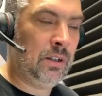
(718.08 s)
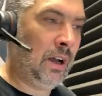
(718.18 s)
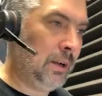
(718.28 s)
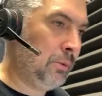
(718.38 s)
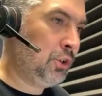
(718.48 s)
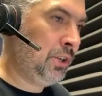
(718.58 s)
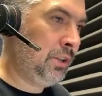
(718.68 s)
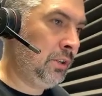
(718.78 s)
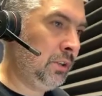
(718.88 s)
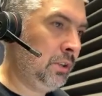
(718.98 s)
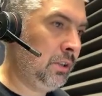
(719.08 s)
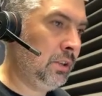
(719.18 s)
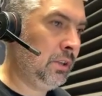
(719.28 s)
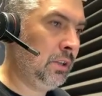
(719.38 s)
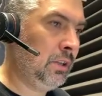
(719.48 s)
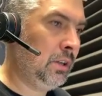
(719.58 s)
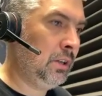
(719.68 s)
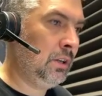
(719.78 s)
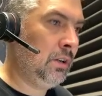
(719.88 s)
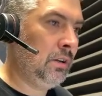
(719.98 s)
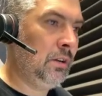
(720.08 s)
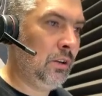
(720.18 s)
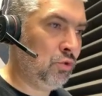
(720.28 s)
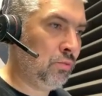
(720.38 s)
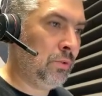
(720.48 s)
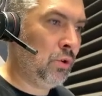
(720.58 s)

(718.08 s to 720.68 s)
other machine. It should be